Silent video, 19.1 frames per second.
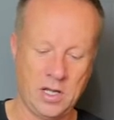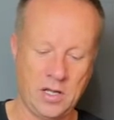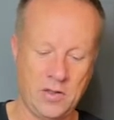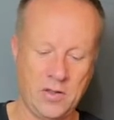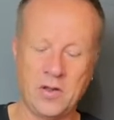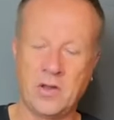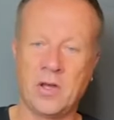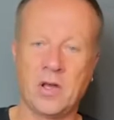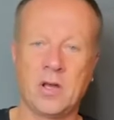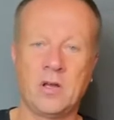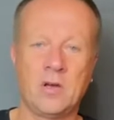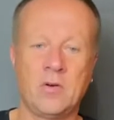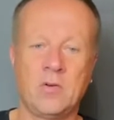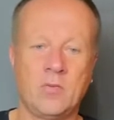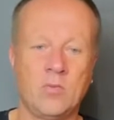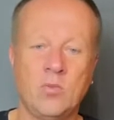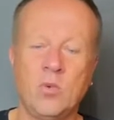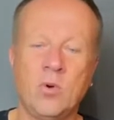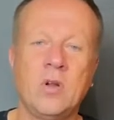that are
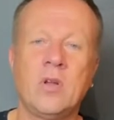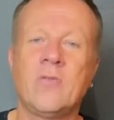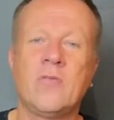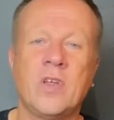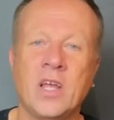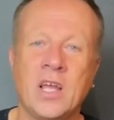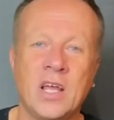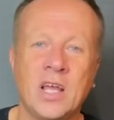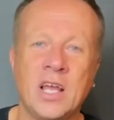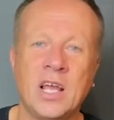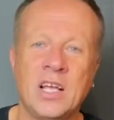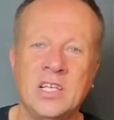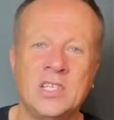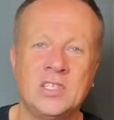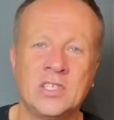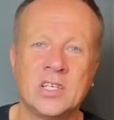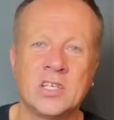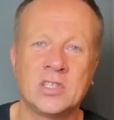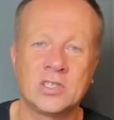one of the
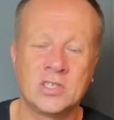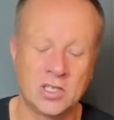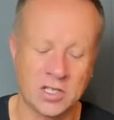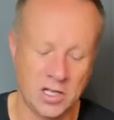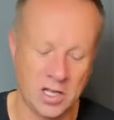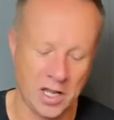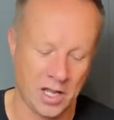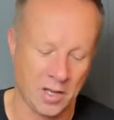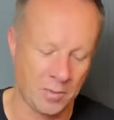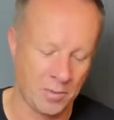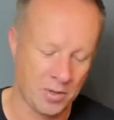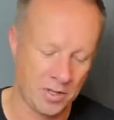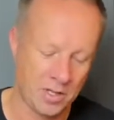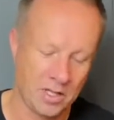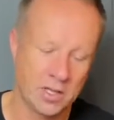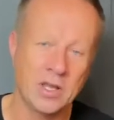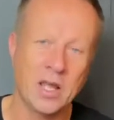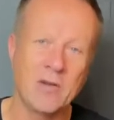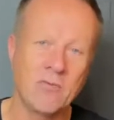easiest to keep.
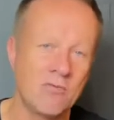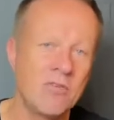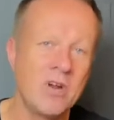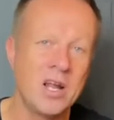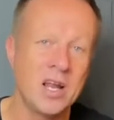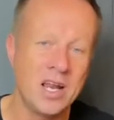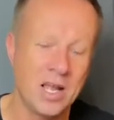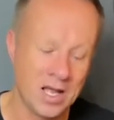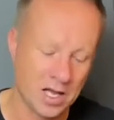They really